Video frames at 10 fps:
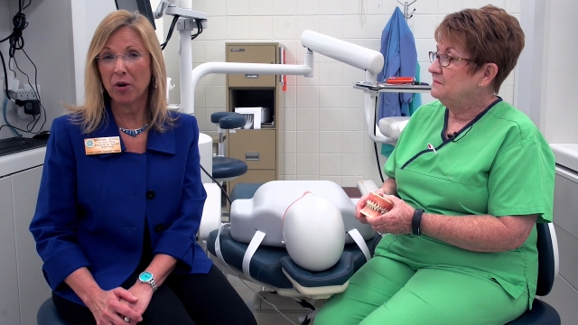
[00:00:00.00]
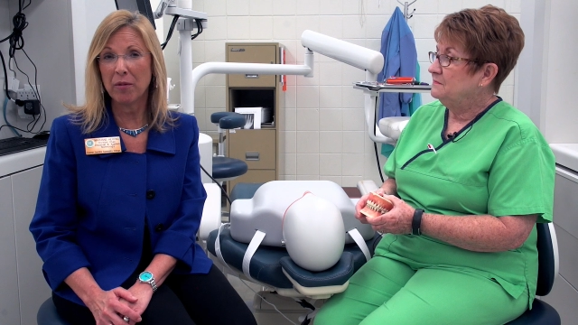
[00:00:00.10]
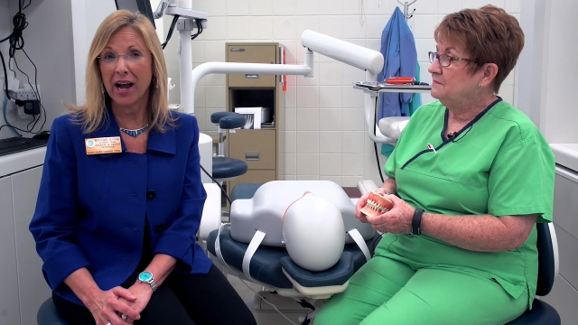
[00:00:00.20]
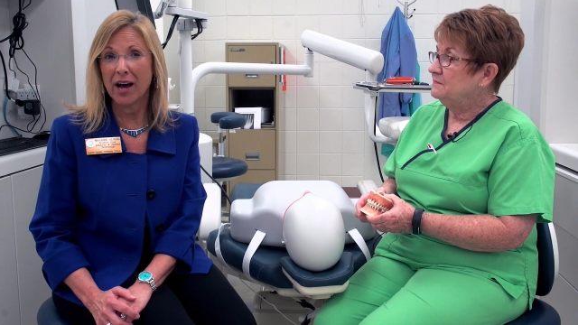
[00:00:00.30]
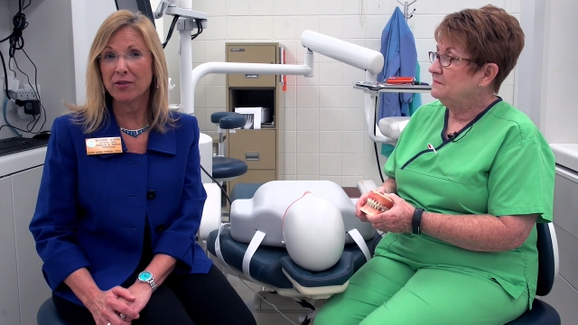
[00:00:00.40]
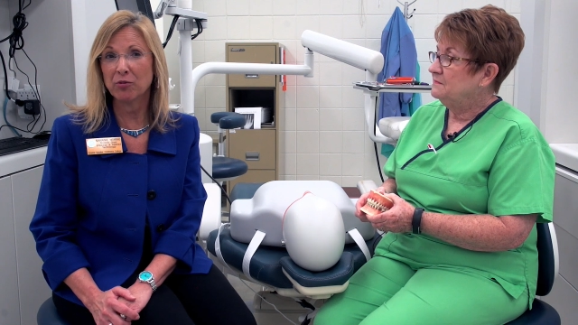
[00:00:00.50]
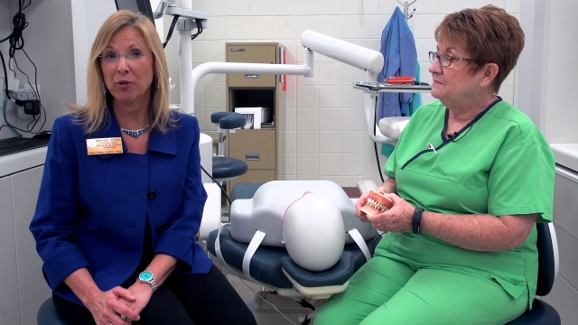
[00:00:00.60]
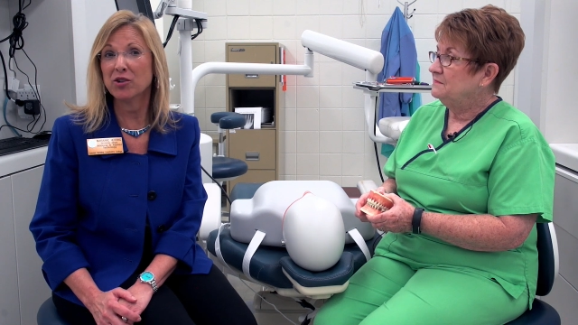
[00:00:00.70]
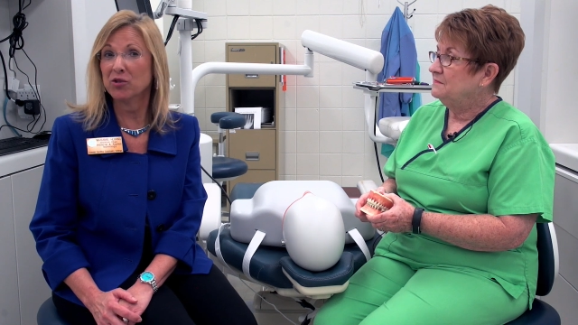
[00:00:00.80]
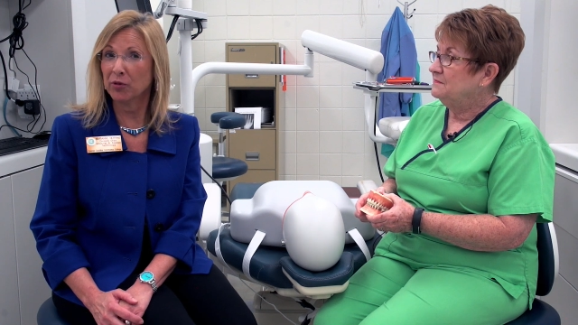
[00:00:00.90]
Speaker 1: more about how this
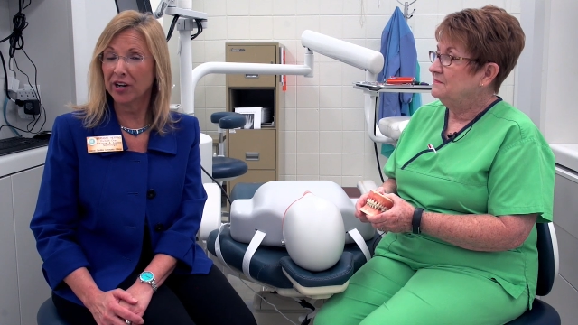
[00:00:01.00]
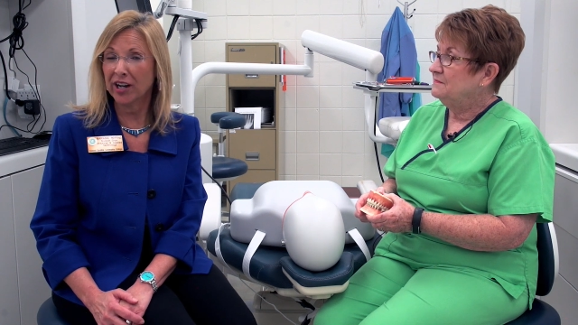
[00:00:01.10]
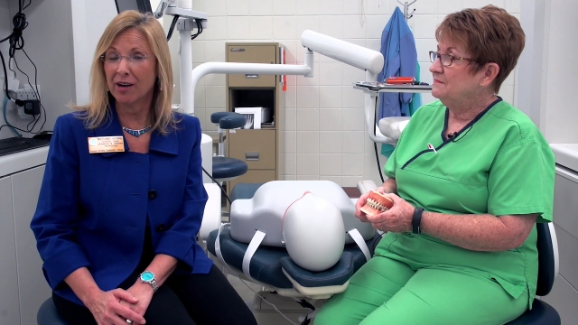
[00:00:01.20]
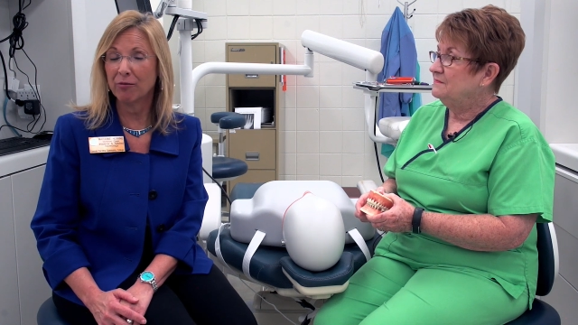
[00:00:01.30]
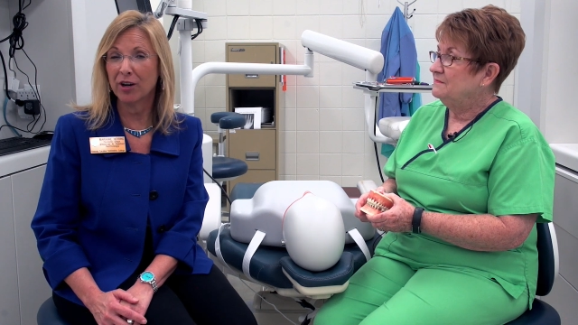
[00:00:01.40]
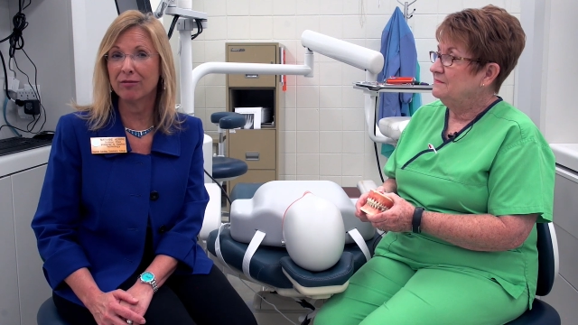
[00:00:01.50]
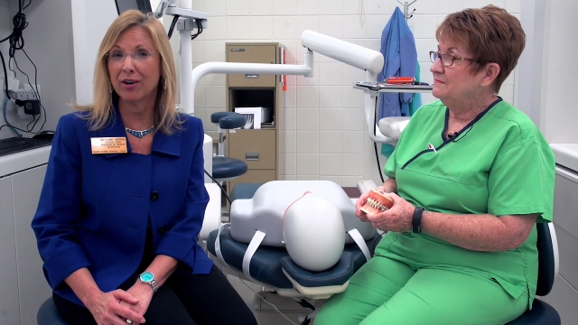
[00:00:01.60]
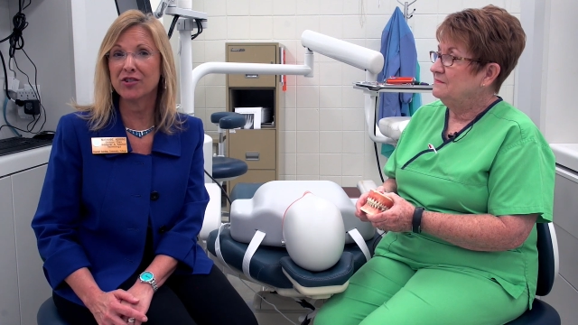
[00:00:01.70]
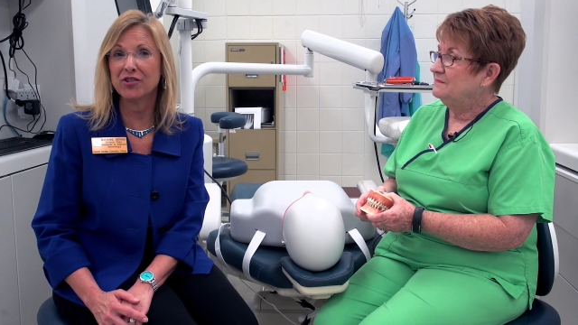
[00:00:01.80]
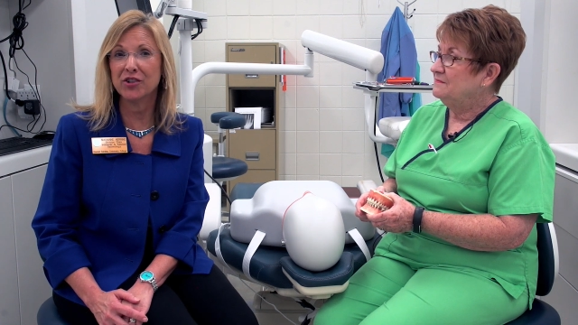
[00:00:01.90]
works is we're going to have one of
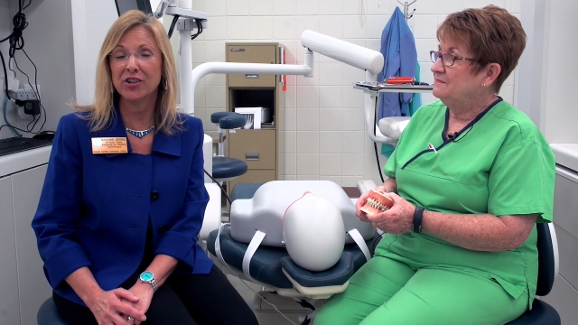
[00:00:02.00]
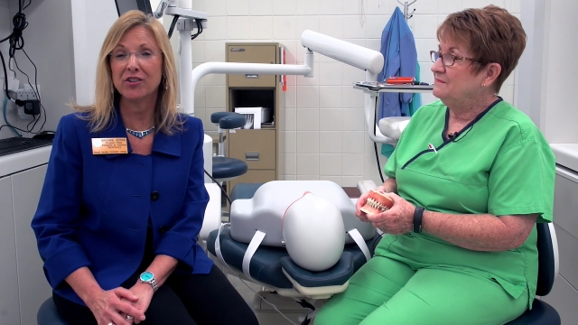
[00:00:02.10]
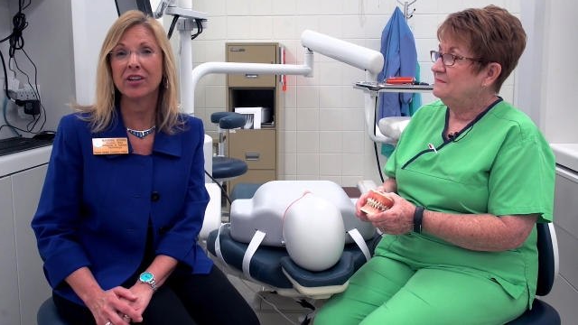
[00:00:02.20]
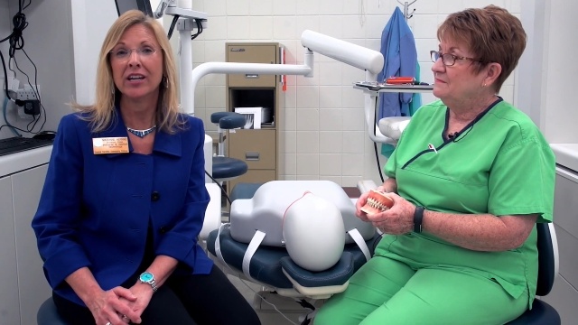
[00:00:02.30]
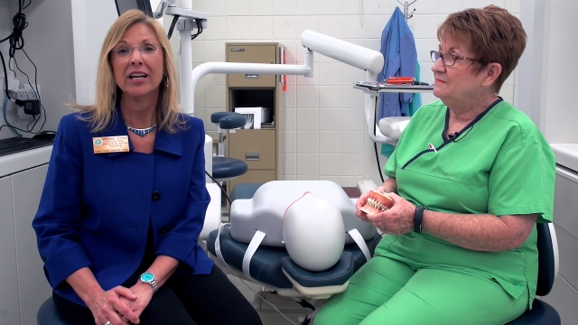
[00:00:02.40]
our students,